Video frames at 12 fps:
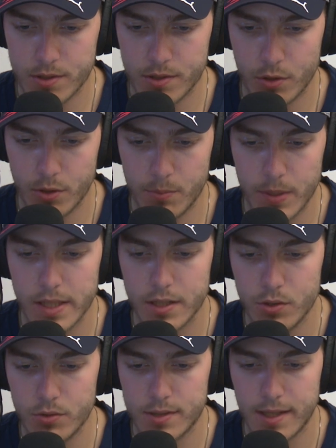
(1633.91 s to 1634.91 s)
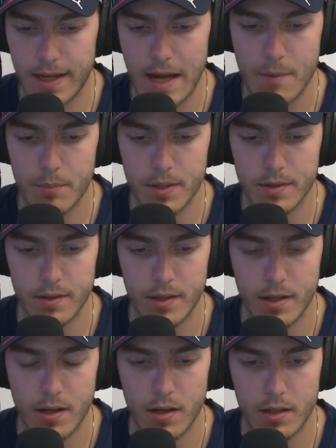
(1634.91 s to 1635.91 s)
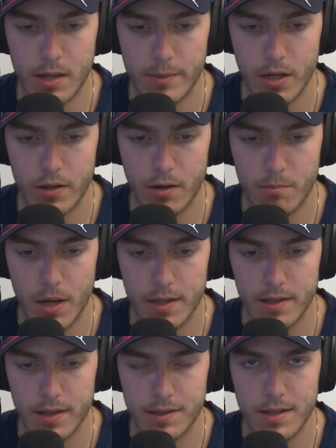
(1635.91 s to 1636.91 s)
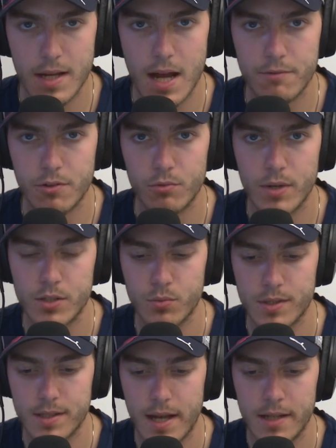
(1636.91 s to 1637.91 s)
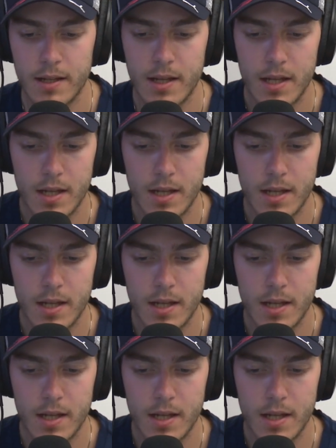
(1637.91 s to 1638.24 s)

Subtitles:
So the big news that happened coming out on Monday, the day after the race, was that